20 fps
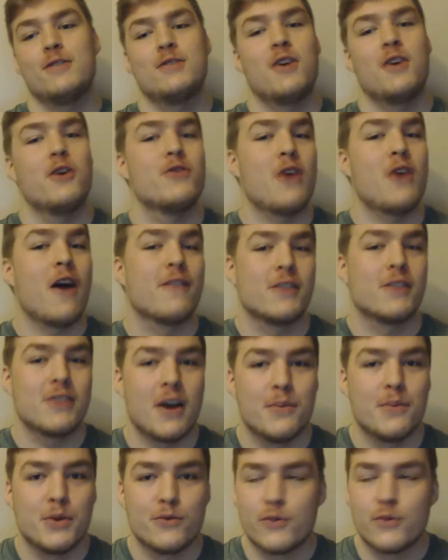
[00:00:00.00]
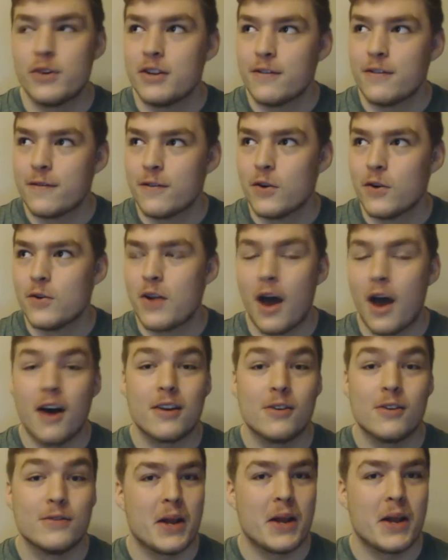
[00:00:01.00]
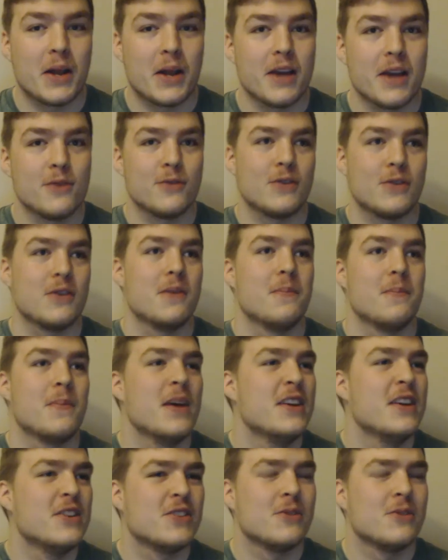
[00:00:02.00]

You know, I think that'd be really fun. I'd love to play with him.